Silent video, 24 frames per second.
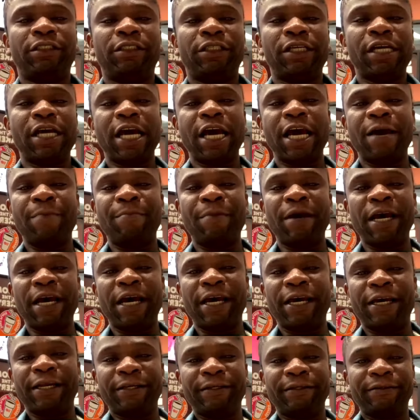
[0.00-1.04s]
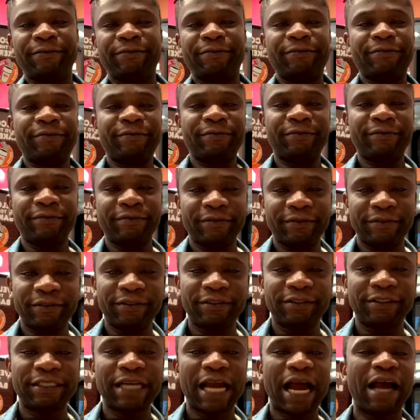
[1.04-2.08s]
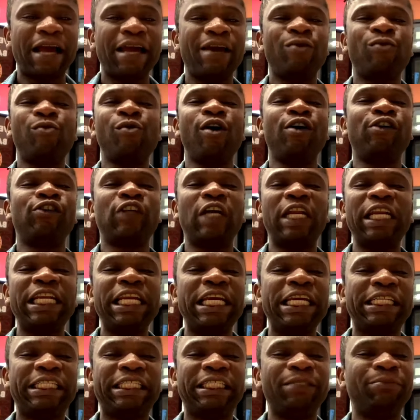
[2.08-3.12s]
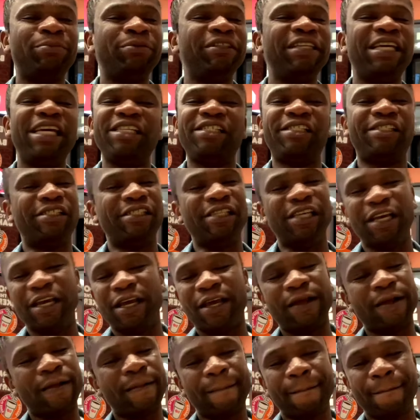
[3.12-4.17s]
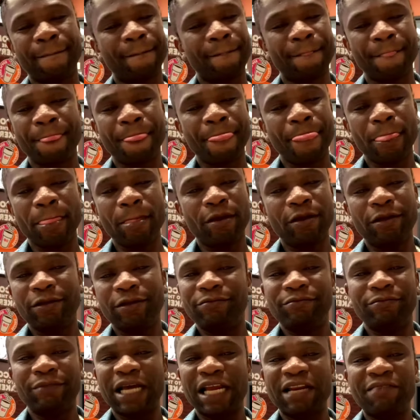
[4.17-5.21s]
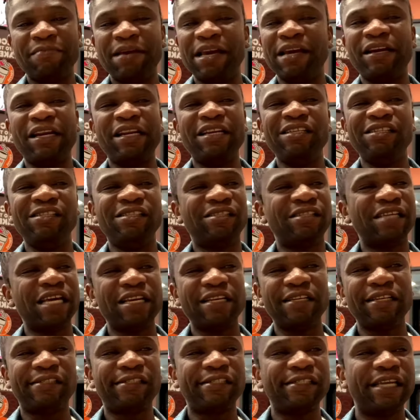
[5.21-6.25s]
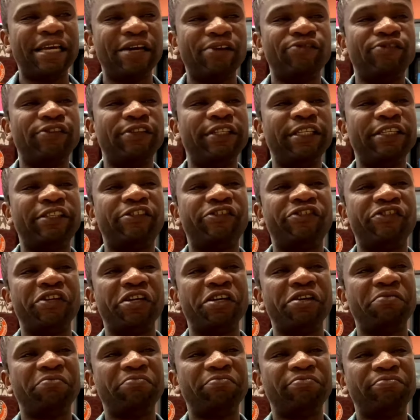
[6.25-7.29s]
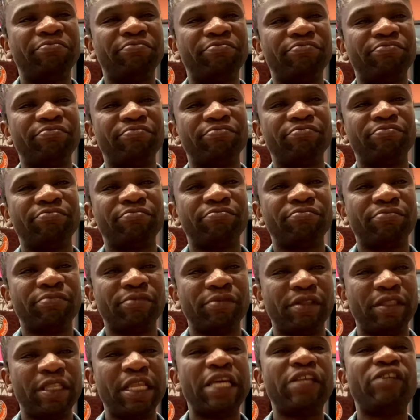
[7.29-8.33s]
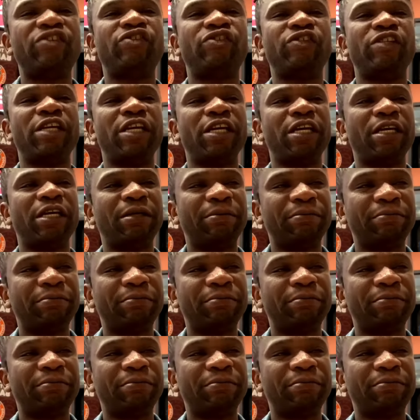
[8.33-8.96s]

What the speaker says: Yeah, man. I was on native next year. I may release anything else this year. Next year.